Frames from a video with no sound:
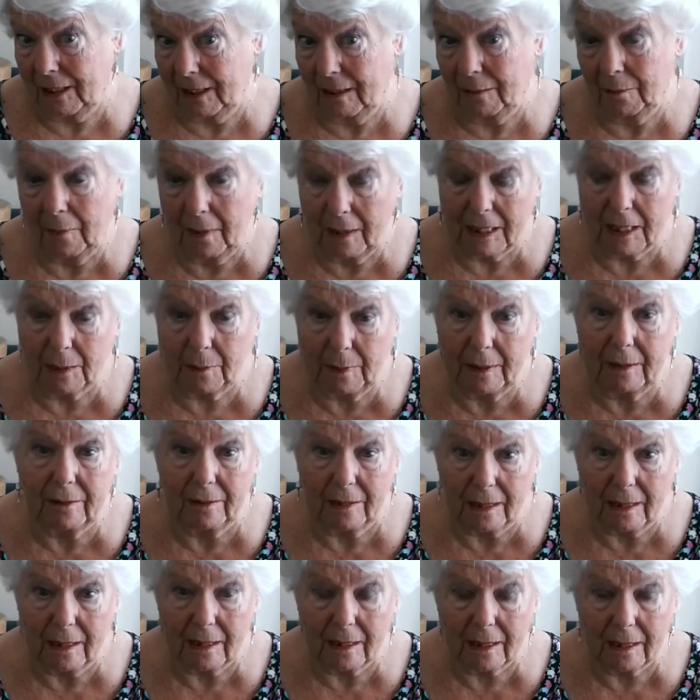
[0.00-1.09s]

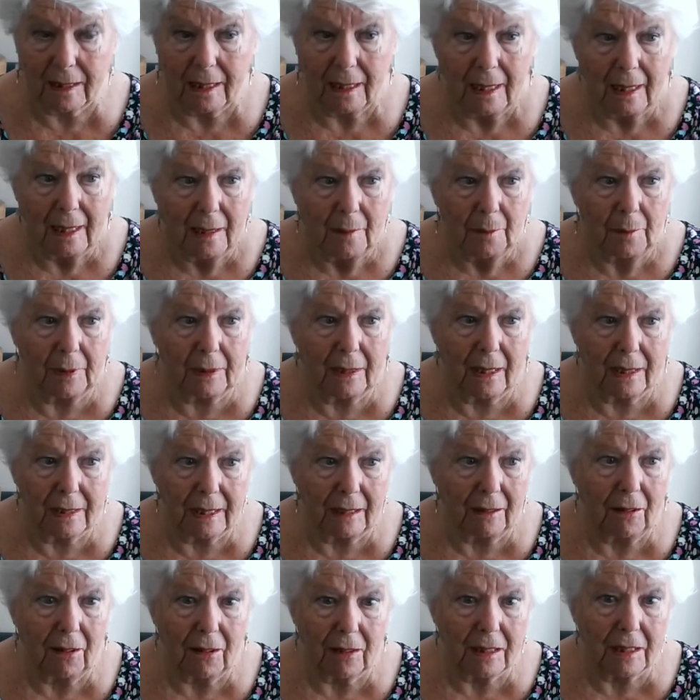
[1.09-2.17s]
experience, because
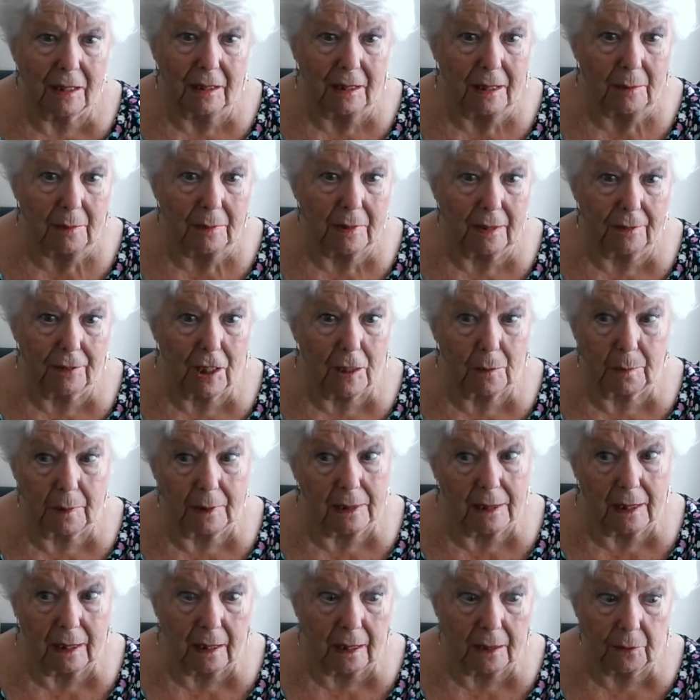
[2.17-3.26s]
there are times I've just been
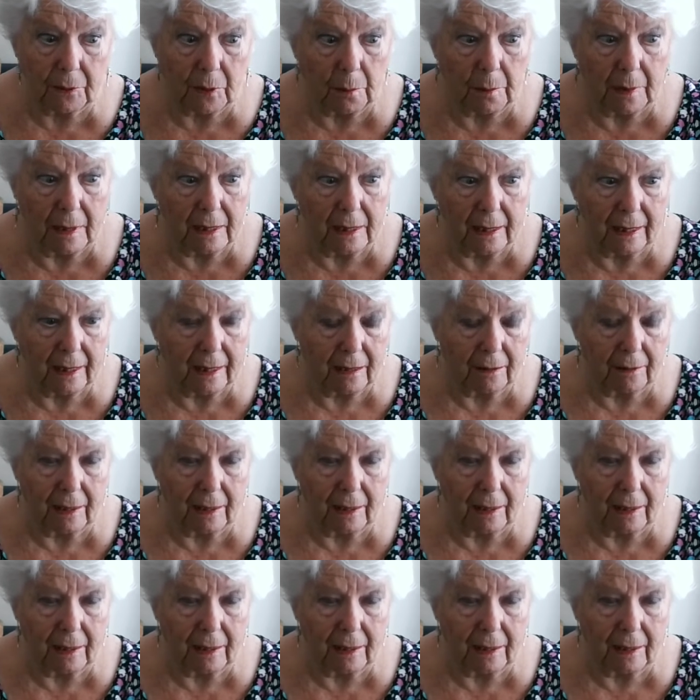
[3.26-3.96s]
to lie on the bed now